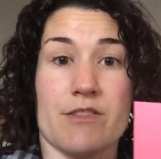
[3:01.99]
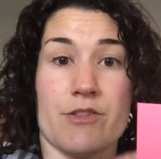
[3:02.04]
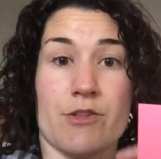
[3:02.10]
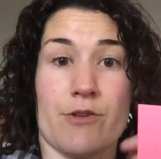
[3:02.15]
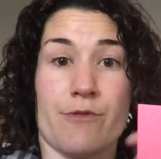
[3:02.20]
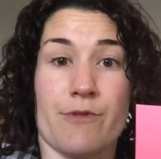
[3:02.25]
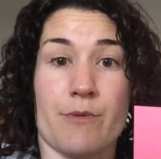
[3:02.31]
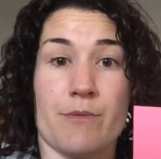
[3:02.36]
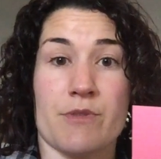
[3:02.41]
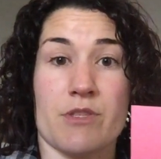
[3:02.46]
So
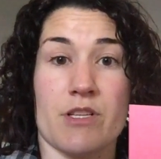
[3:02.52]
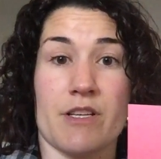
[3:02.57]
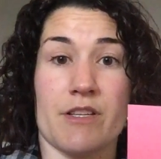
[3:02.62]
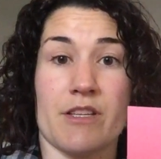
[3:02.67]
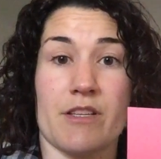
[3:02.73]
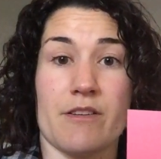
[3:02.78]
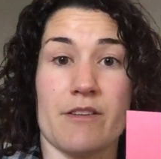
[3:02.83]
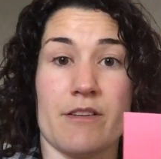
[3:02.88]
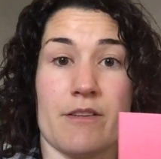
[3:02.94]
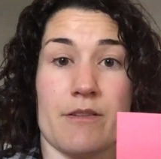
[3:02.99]
if it was on
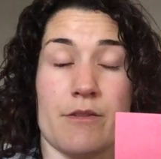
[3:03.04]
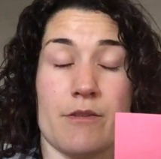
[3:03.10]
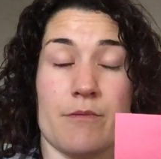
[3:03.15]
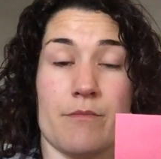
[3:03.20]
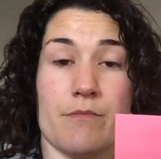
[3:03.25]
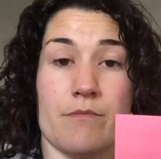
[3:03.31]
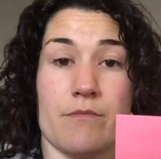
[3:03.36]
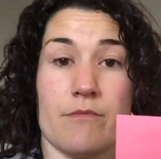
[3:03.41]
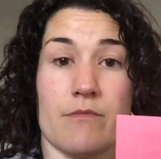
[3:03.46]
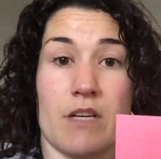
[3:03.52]
the
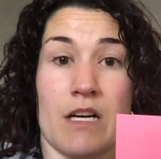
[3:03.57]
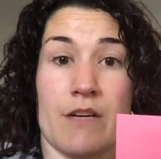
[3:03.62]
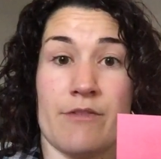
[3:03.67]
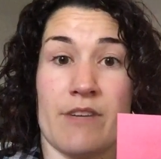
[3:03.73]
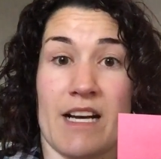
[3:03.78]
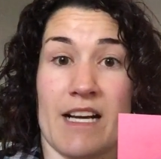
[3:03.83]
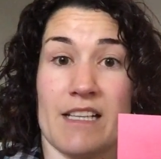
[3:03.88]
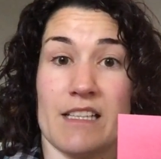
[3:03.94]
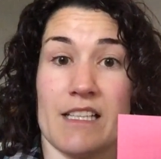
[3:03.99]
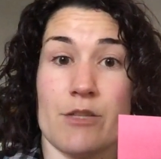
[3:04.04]

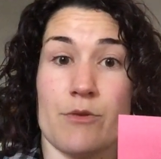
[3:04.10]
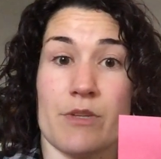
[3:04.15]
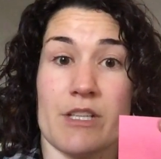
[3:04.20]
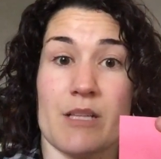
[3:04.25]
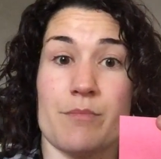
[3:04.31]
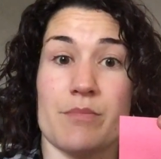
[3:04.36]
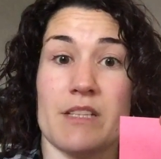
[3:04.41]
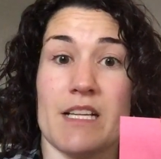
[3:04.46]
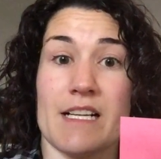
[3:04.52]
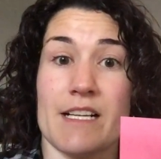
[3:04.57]
violin, you were
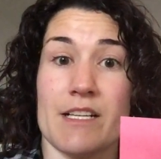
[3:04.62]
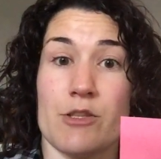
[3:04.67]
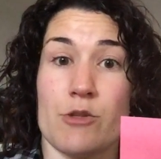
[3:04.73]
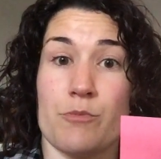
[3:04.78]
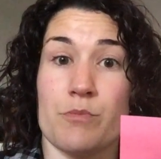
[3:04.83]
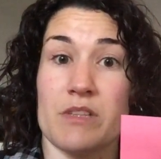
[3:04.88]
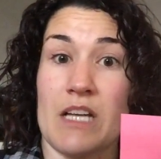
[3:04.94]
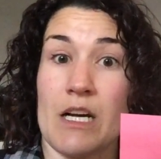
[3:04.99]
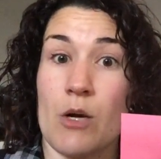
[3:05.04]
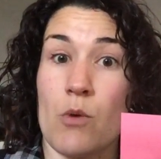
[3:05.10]
going to pluck it,
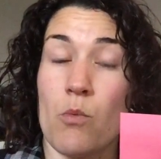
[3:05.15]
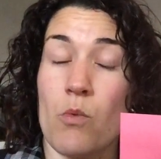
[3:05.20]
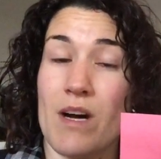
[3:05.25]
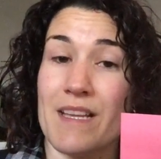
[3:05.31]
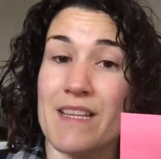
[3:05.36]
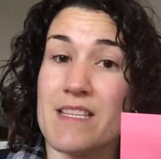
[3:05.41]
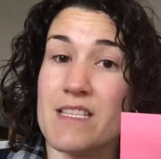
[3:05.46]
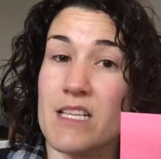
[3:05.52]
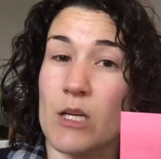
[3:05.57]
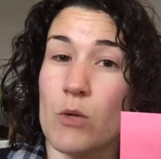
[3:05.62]
you'd pluck
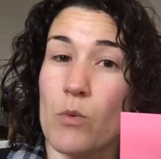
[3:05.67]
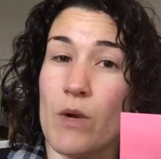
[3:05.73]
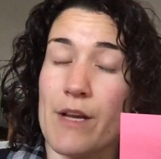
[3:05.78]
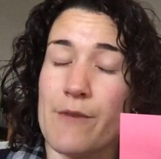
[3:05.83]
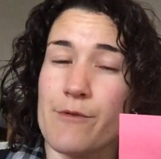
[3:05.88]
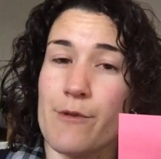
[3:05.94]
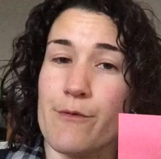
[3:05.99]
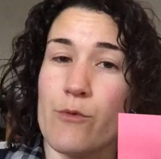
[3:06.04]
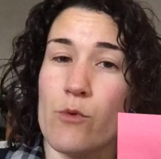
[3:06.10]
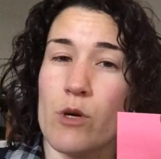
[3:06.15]
once and
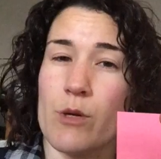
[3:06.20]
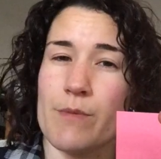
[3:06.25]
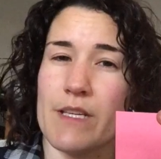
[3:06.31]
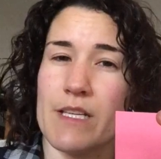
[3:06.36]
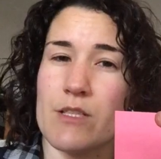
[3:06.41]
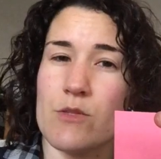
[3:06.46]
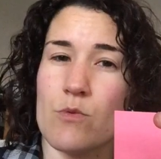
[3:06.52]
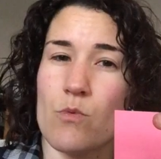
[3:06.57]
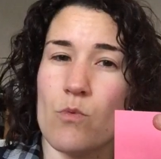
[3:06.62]
wait for 4 beats.